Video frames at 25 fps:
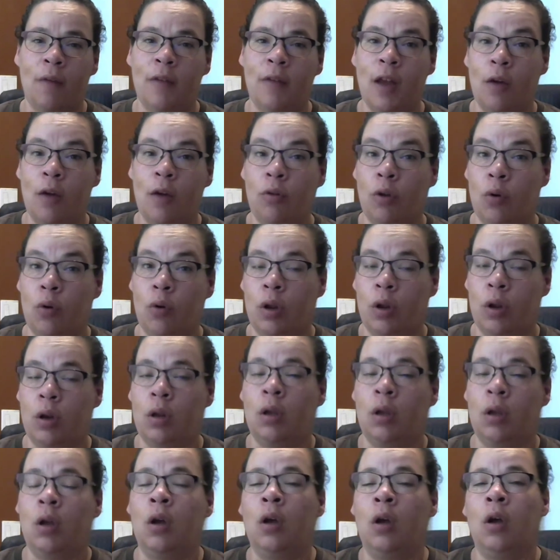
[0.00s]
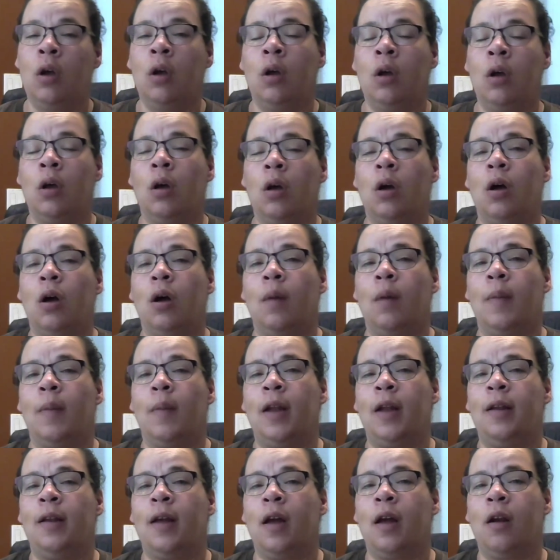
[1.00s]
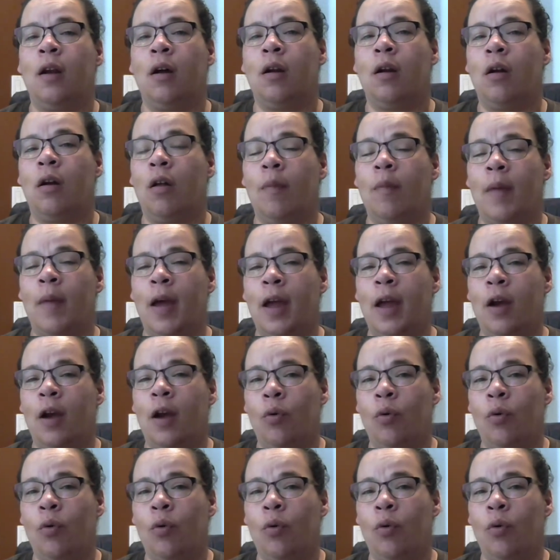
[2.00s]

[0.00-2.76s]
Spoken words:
downloaded and done on all my